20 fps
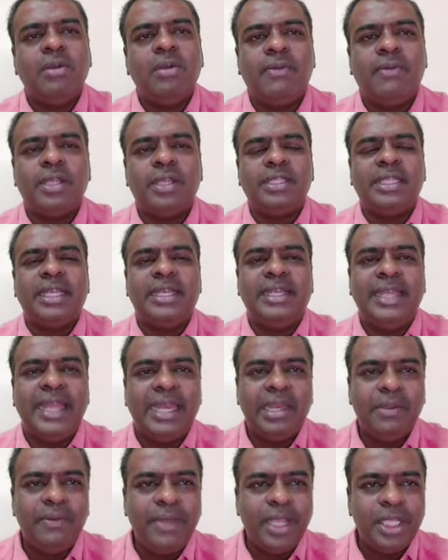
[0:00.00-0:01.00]
for the
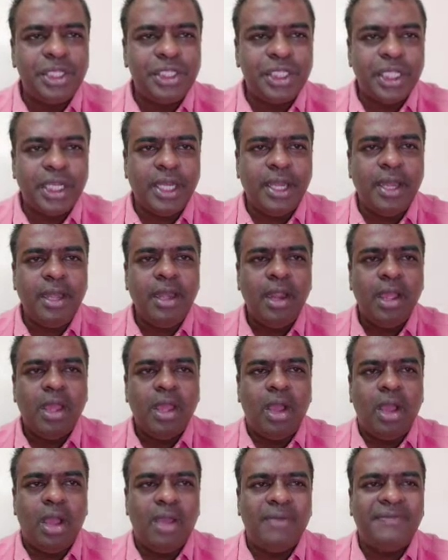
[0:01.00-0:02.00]
derivation
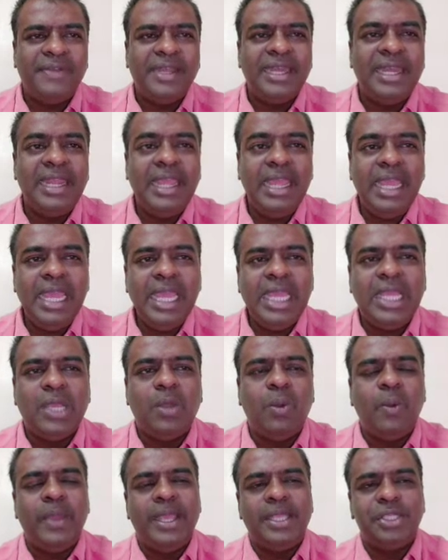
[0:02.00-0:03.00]
of an
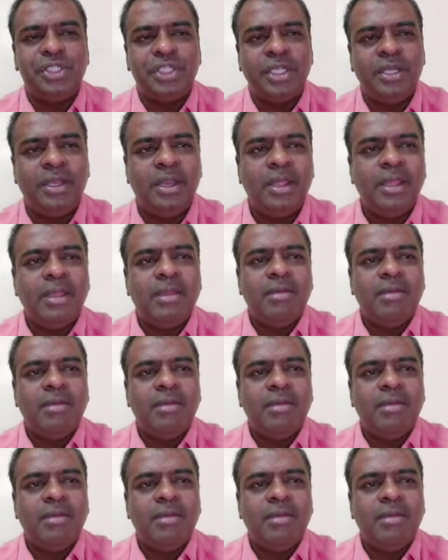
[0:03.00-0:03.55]
equation